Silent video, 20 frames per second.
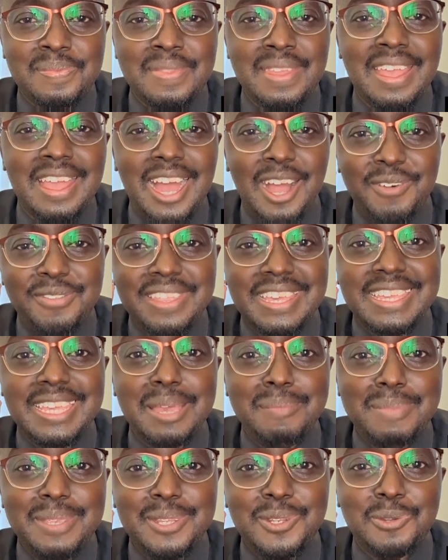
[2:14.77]
how the
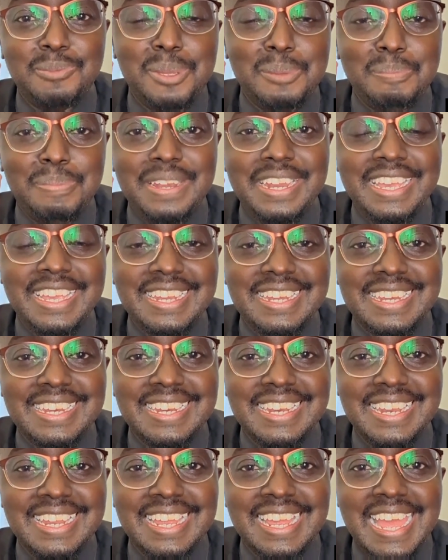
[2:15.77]
game is to be played.
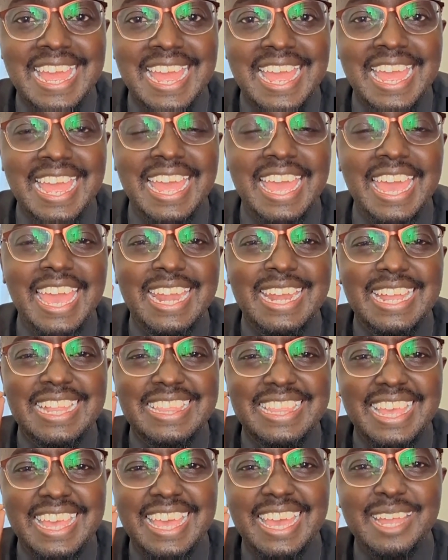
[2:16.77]
And at
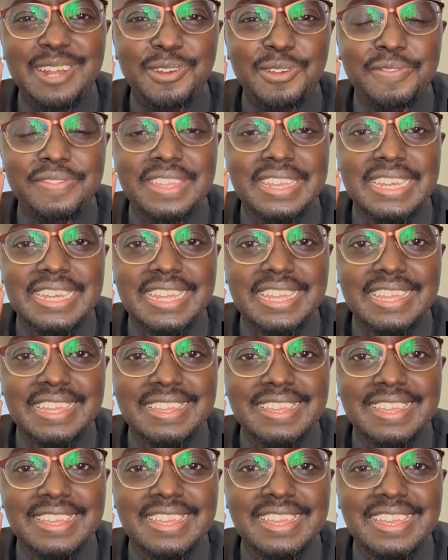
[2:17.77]
the end of the day,
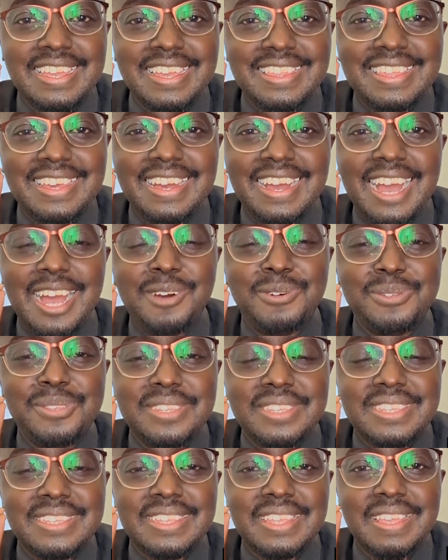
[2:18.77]
the
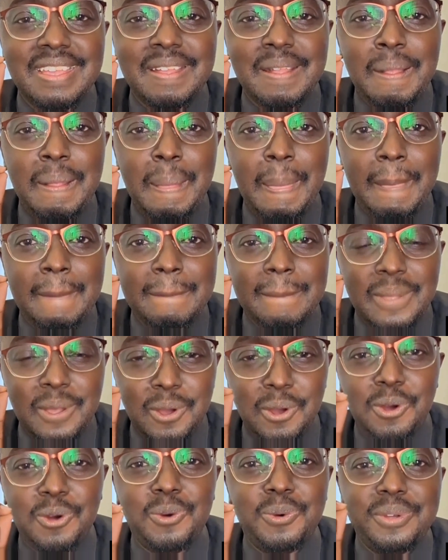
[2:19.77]
house
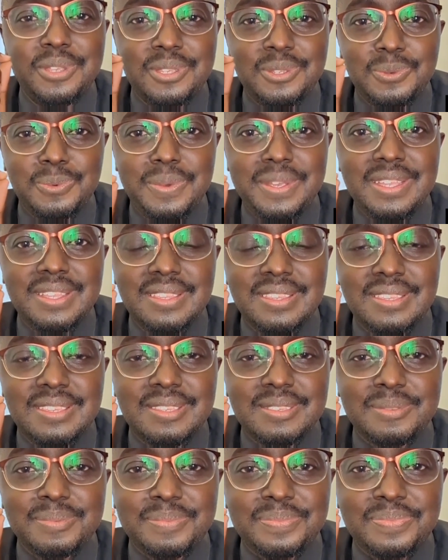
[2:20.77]
always
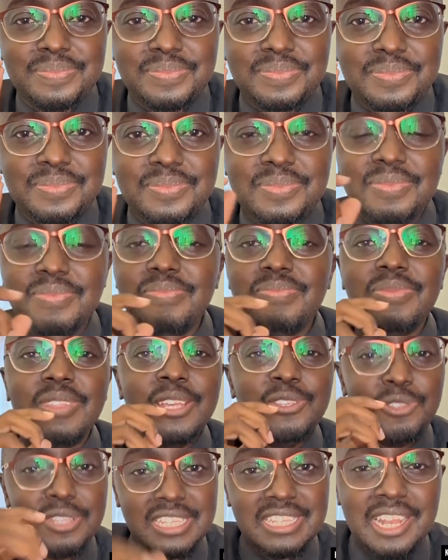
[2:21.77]
wins.
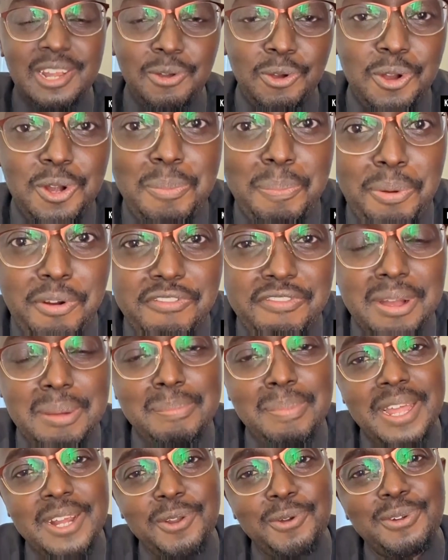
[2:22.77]
So there's an old
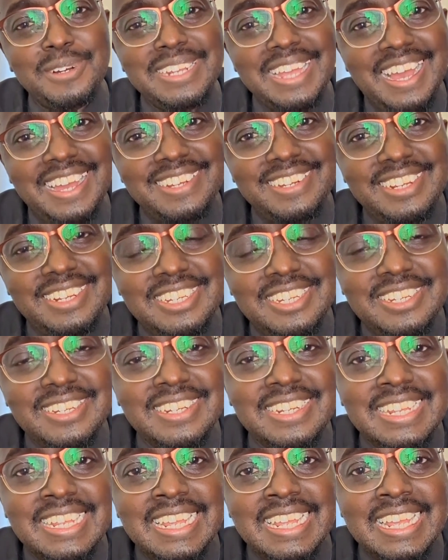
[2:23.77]
proverb, an old adage
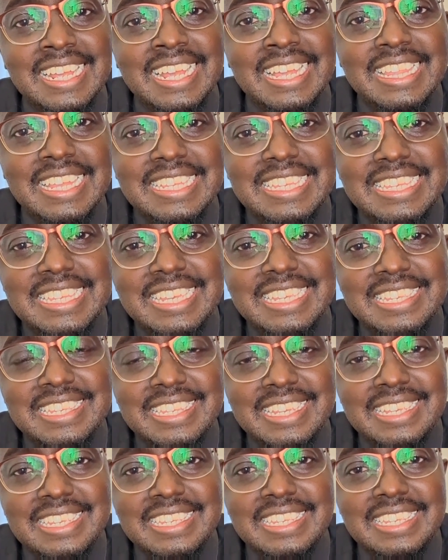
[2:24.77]
that says
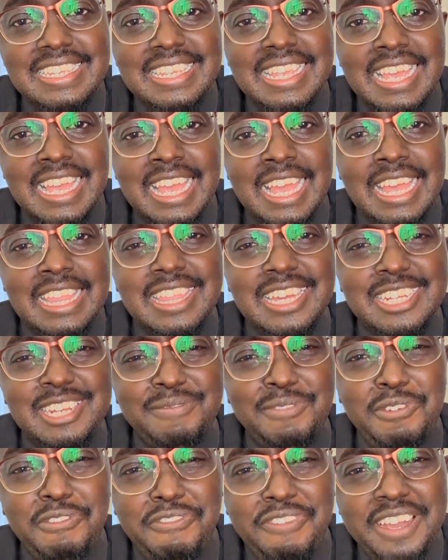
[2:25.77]
this, that if
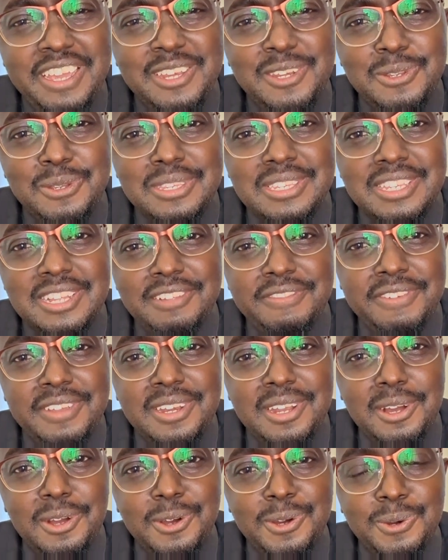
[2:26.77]
you find yourself in
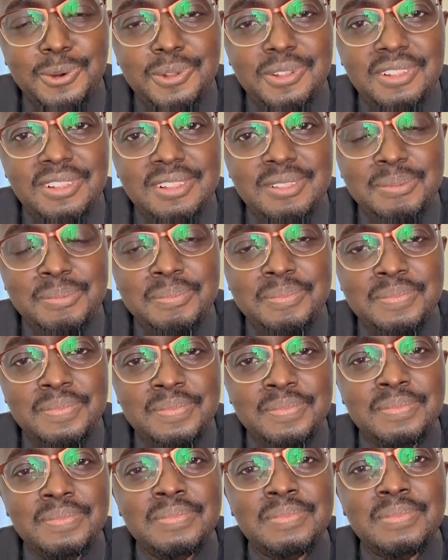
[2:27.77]
a hole,
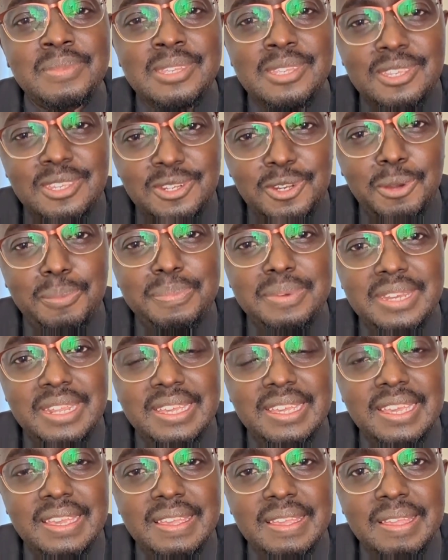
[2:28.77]
stop
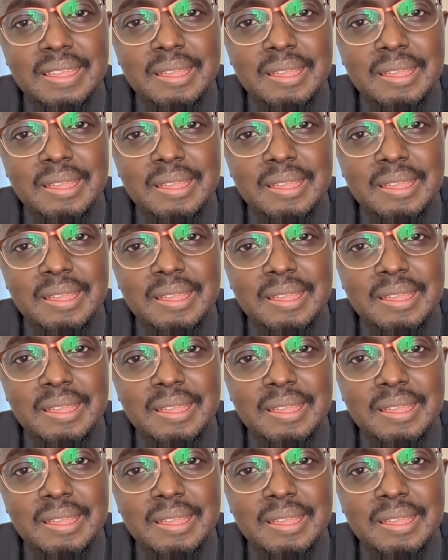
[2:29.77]
digging.